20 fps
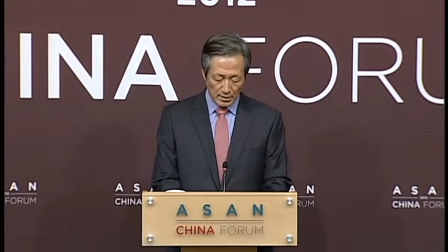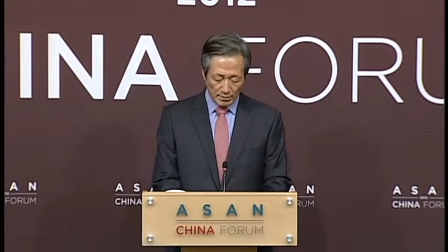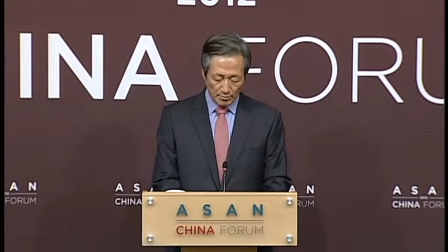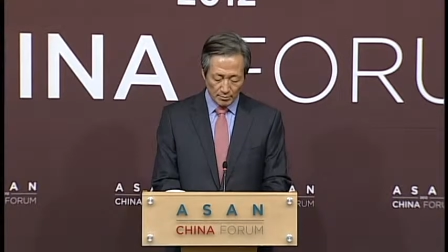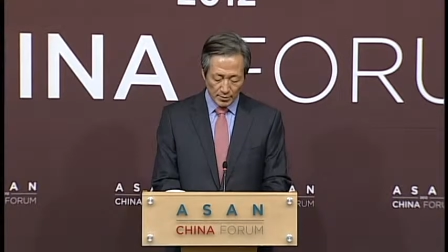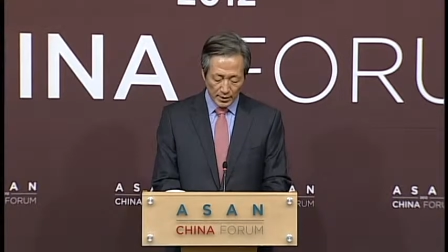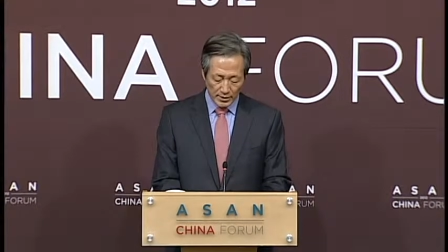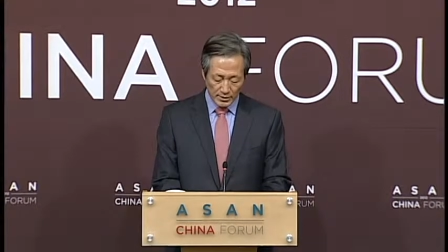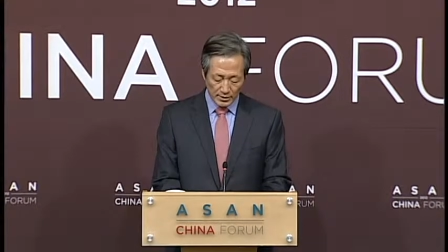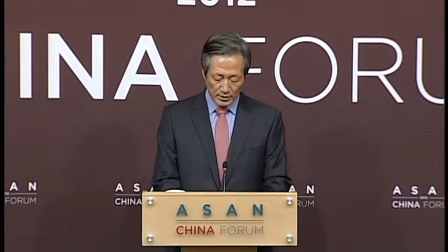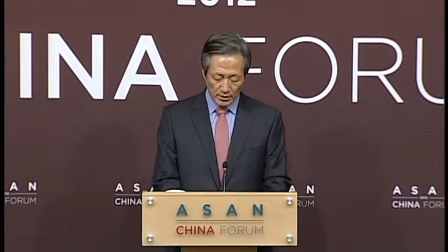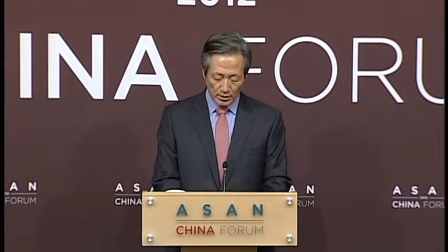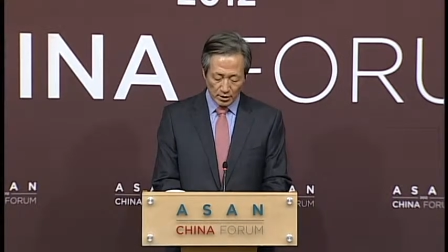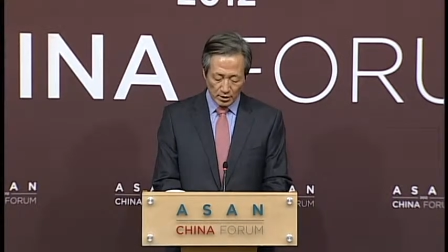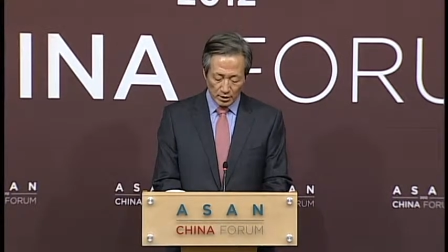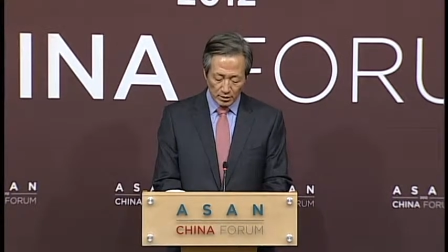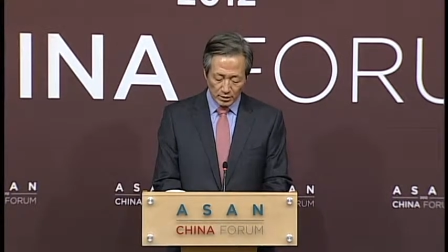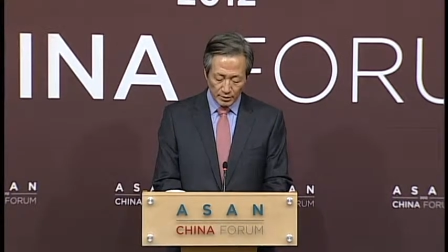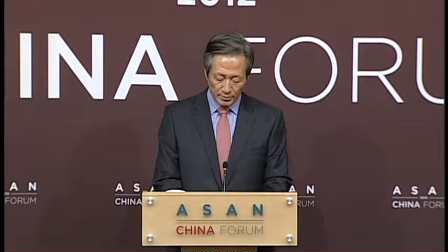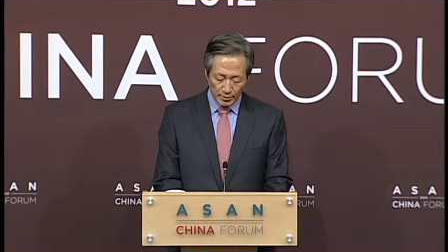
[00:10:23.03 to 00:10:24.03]
must
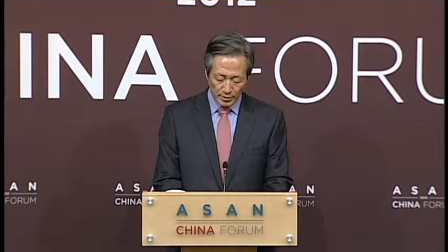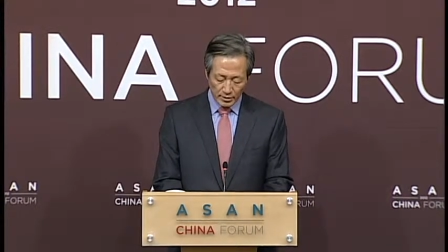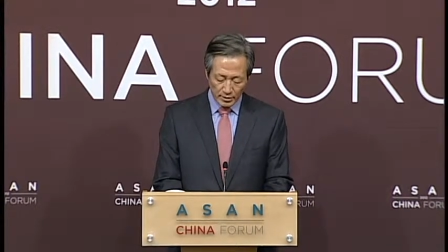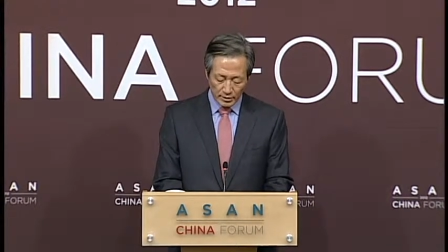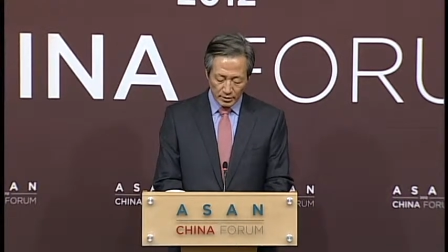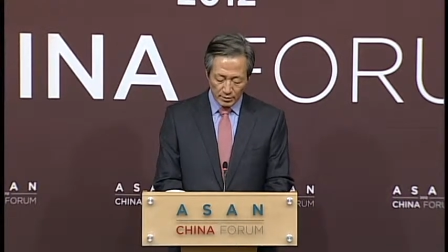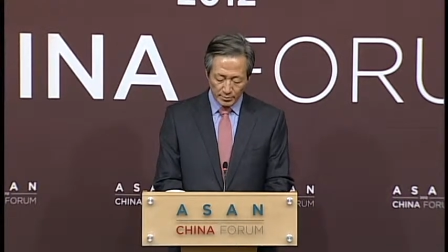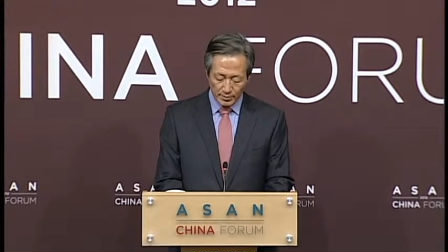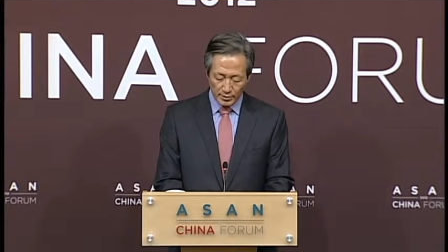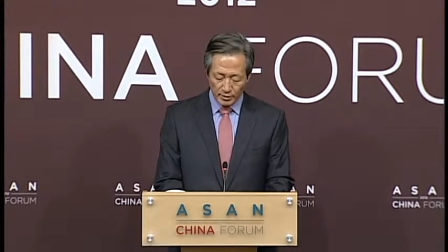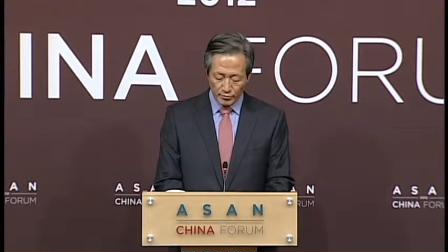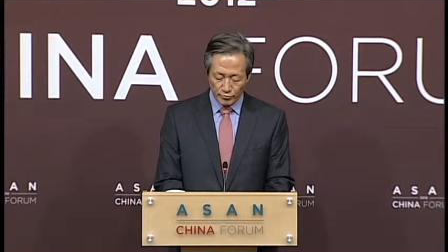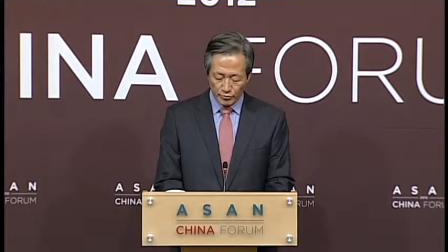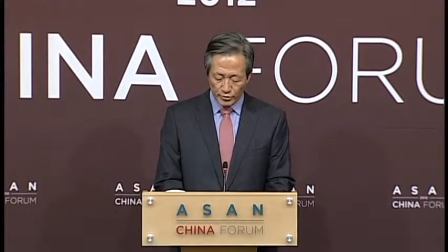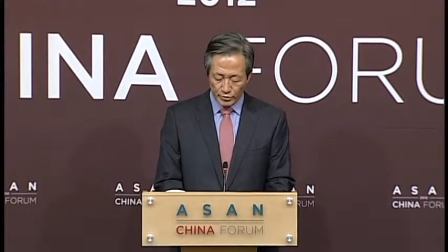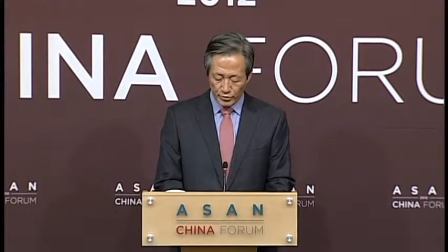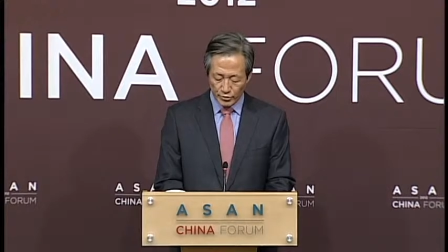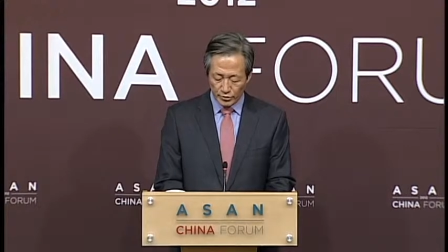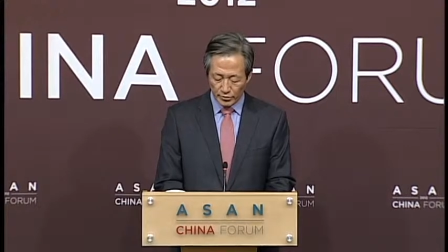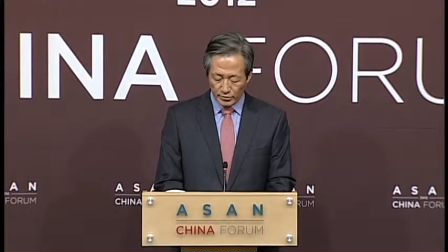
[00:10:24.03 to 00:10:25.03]
ultimately be
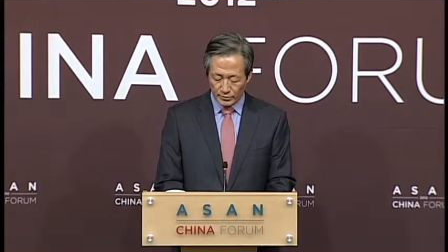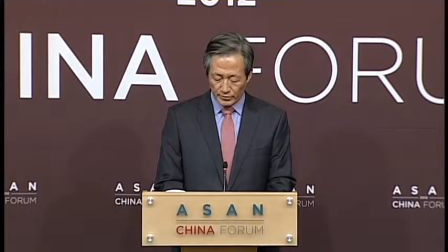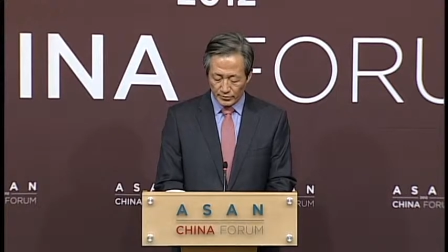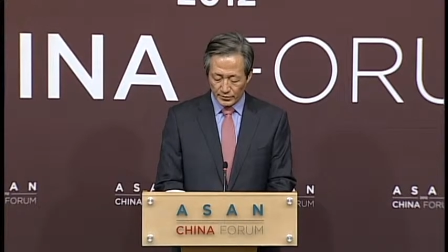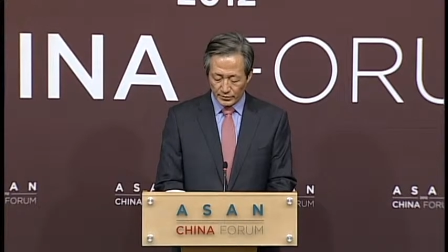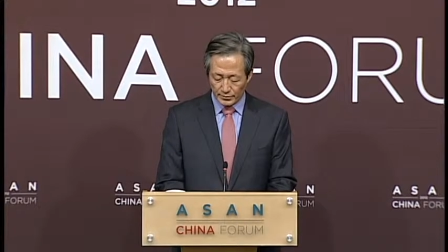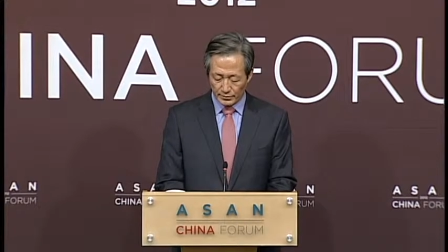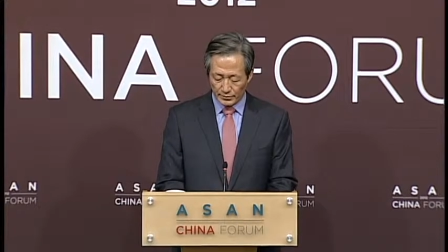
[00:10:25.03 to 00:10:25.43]
resolved